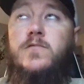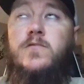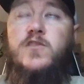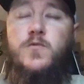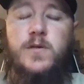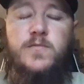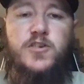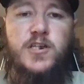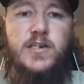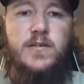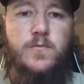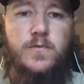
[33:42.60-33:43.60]
swim
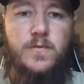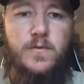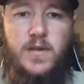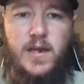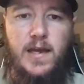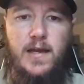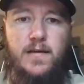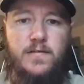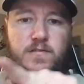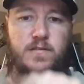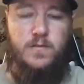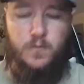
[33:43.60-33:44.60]
jig. They
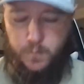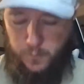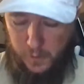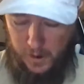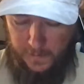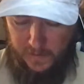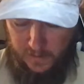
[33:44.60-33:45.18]
has the little prop